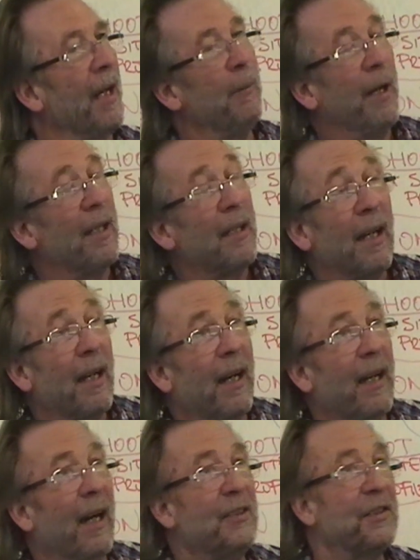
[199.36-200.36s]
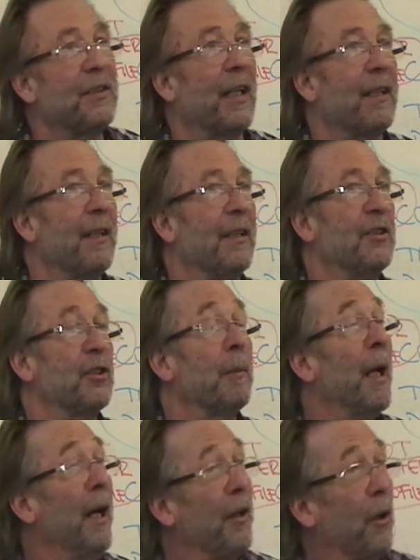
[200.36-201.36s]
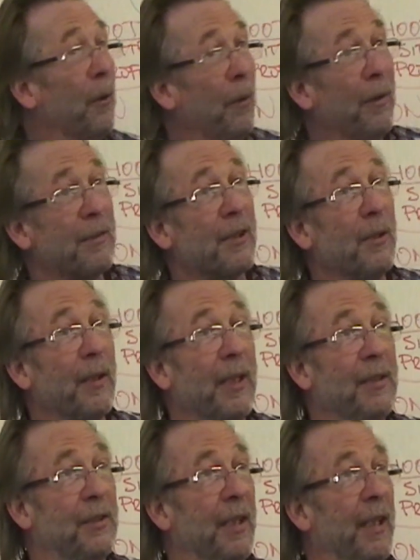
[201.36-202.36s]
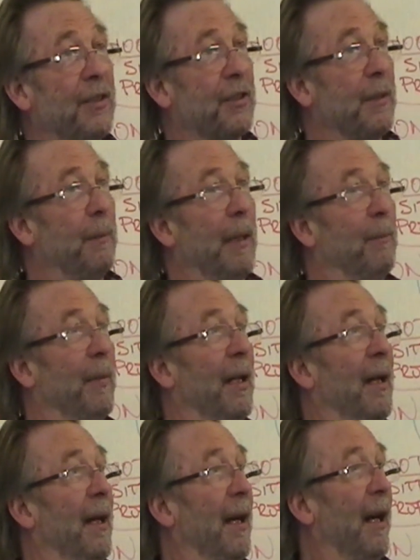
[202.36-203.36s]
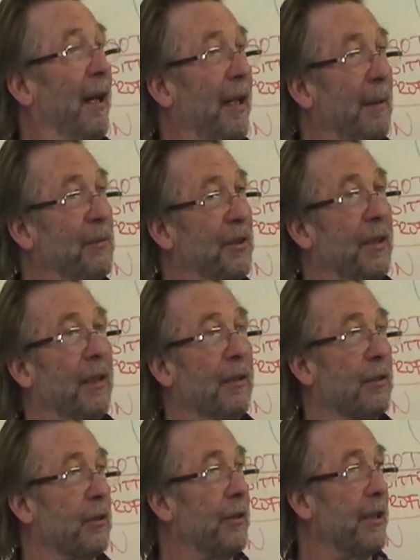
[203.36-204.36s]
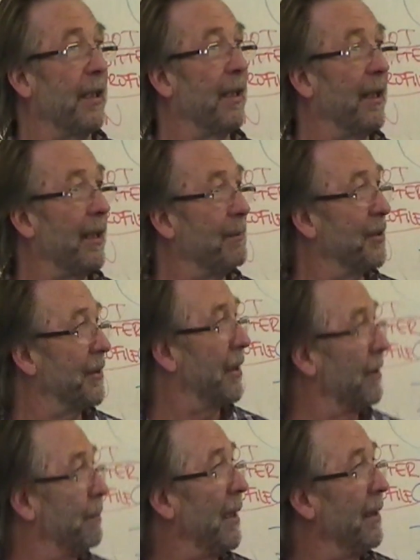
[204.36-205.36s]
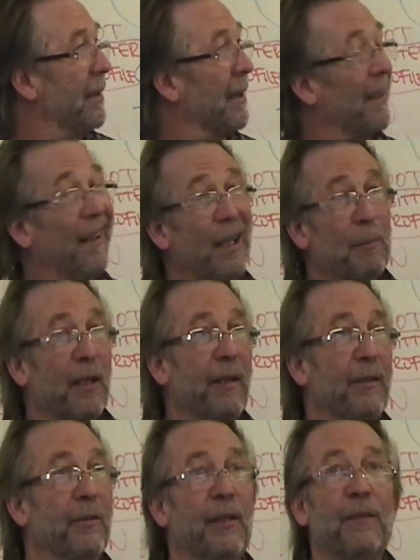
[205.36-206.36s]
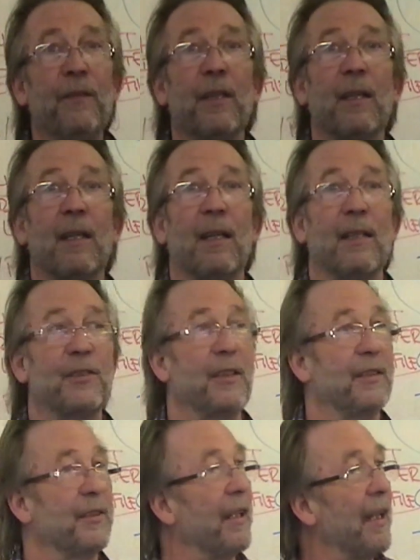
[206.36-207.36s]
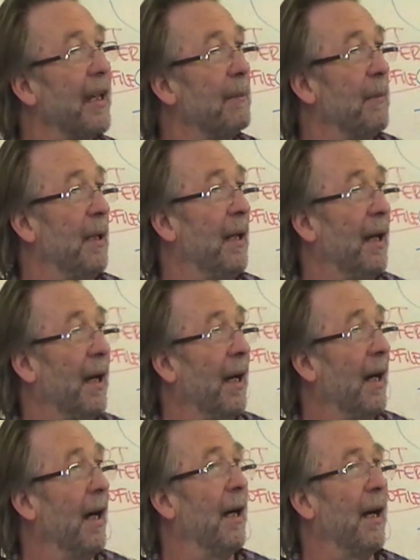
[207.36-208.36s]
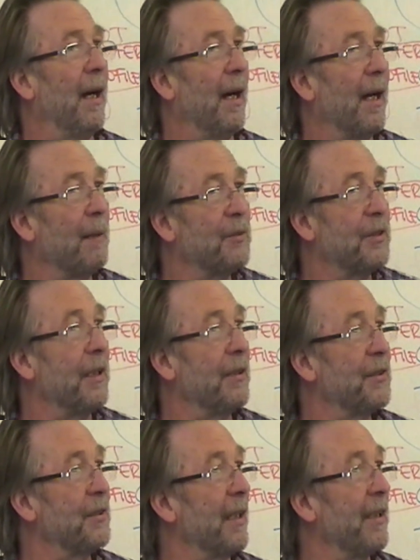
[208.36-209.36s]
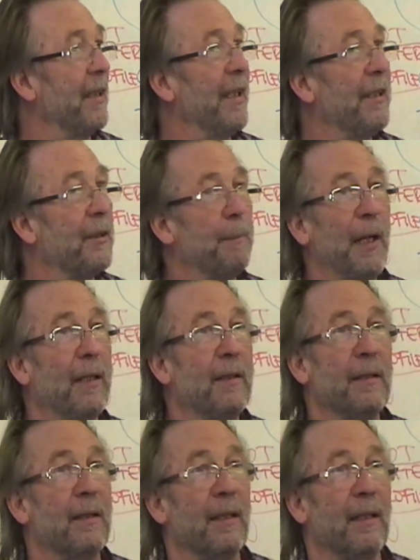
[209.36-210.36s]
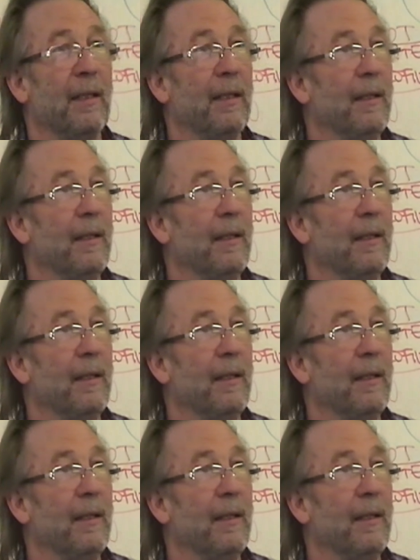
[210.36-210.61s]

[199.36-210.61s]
Anyway, I stuck at this job. All through these years, remember, I am still drawing, I am still painting, I am going to evening classes, I am still studying independently.